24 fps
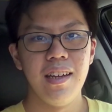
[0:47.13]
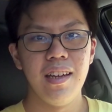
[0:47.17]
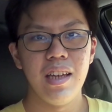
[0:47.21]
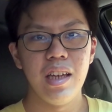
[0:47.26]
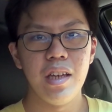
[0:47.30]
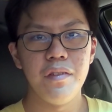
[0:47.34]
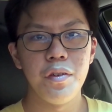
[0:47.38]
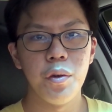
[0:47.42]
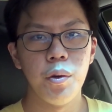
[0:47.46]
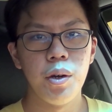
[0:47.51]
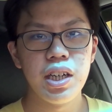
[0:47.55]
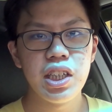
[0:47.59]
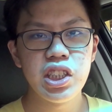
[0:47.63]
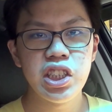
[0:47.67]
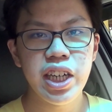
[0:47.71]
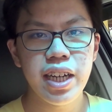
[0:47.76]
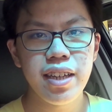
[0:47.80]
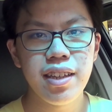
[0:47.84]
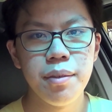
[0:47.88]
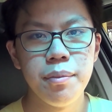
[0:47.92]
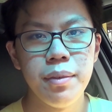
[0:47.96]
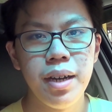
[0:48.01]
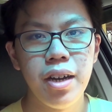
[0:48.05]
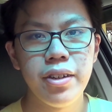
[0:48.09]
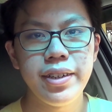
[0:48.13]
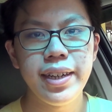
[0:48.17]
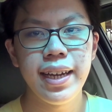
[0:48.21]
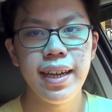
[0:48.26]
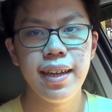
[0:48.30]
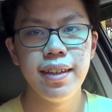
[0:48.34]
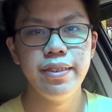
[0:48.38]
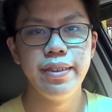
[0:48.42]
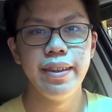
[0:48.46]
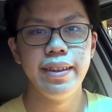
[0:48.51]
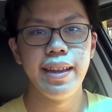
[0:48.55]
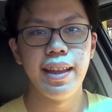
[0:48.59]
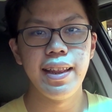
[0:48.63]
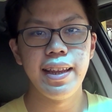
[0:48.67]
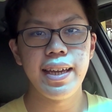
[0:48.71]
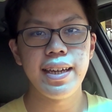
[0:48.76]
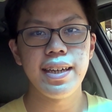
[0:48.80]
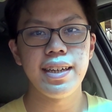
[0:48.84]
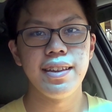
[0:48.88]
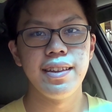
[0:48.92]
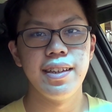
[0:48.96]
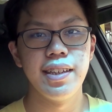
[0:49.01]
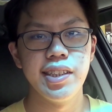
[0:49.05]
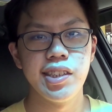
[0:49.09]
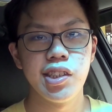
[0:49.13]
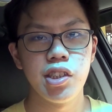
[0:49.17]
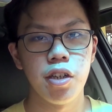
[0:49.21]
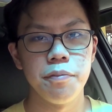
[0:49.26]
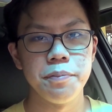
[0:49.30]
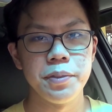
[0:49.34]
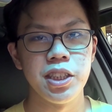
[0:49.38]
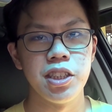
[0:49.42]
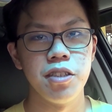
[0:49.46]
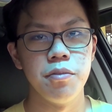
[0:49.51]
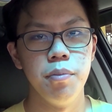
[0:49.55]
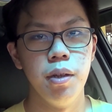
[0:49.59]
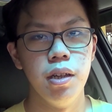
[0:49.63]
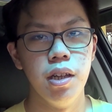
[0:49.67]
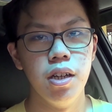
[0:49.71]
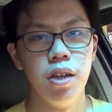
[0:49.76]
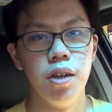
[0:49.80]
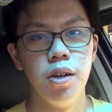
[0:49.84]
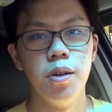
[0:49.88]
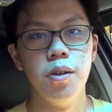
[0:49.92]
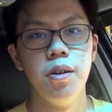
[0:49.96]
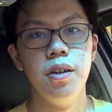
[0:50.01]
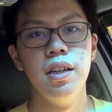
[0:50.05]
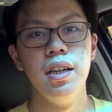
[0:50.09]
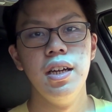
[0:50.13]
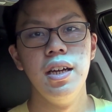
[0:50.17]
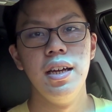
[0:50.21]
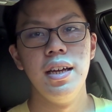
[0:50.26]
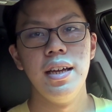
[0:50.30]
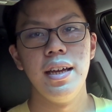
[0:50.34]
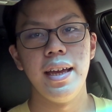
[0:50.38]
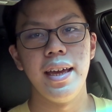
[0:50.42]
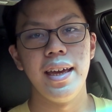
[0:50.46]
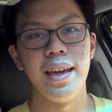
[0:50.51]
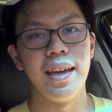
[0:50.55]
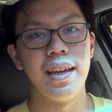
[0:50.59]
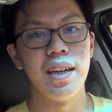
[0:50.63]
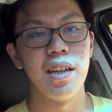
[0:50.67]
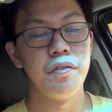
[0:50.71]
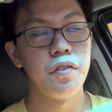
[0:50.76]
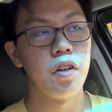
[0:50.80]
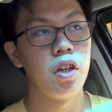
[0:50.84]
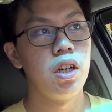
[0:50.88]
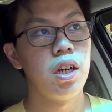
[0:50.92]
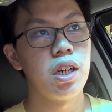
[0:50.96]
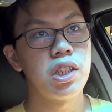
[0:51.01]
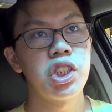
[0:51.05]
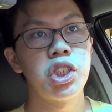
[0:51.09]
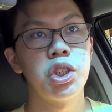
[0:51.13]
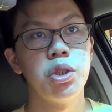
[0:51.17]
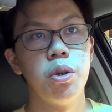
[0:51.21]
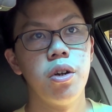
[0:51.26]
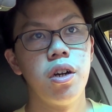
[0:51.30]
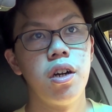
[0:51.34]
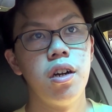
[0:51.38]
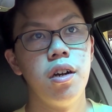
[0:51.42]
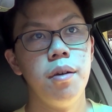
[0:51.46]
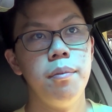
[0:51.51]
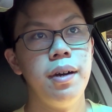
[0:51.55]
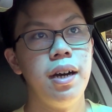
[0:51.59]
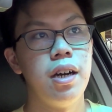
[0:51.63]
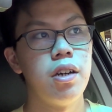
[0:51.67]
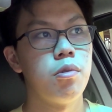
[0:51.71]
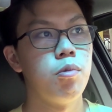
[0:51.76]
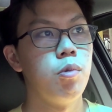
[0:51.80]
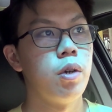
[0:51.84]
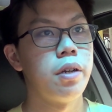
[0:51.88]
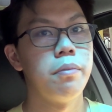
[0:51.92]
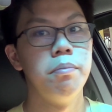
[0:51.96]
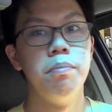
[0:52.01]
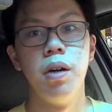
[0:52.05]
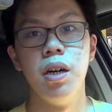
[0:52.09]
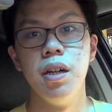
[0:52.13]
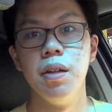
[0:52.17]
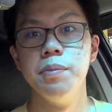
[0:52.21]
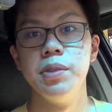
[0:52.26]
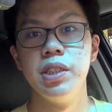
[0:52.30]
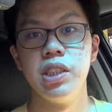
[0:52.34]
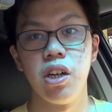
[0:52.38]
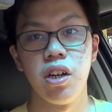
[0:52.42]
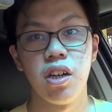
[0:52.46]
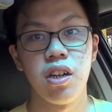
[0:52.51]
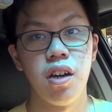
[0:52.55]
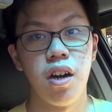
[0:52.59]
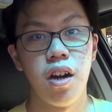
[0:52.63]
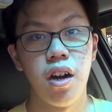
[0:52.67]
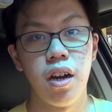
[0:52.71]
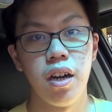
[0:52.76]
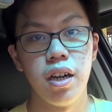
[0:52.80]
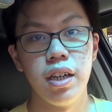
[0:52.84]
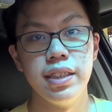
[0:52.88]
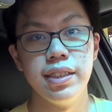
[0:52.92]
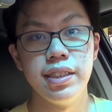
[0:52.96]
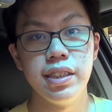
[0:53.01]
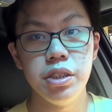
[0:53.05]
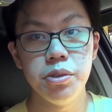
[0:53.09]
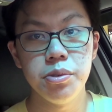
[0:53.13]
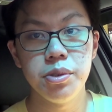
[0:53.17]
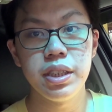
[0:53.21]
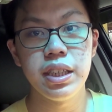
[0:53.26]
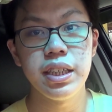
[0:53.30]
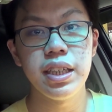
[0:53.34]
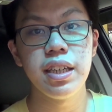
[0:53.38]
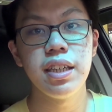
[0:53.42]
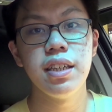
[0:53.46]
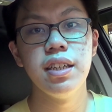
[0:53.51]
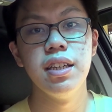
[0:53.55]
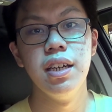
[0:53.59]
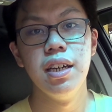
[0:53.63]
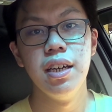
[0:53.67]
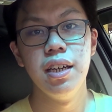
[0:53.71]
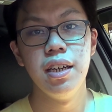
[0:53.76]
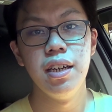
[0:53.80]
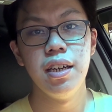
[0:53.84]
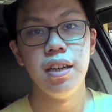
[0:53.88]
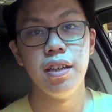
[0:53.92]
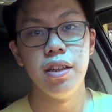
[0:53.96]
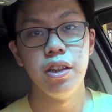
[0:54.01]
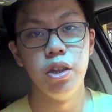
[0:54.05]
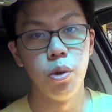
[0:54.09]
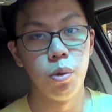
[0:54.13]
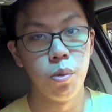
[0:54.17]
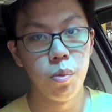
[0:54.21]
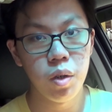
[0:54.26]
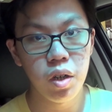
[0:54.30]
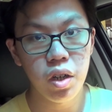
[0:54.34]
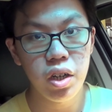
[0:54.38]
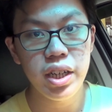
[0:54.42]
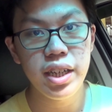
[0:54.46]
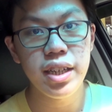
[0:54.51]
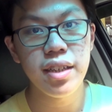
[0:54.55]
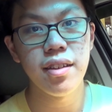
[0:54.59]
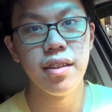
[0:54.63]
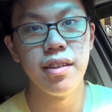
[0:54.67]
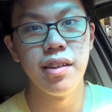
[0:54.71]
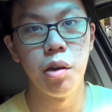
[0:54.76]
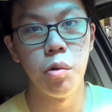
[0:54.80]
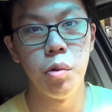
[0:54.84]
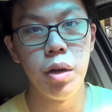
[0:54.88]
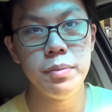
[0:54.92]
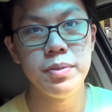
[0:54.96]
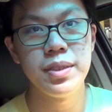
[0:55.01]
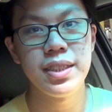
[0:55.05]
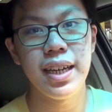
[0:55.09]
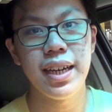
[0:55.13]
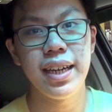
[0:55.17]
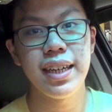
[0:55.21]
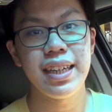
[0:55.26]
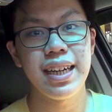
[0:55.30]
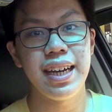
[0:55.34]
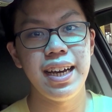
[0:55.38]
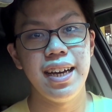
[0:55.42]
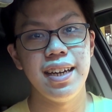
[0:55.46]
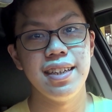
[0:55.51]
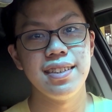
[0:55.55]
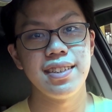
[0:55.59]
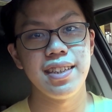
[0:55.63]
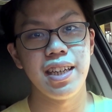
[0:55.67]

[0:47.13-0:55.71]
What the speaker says: if you want to check them out, head to the link in the description below. And if you're not sure about what bulbs your car is using, don't worry, their website has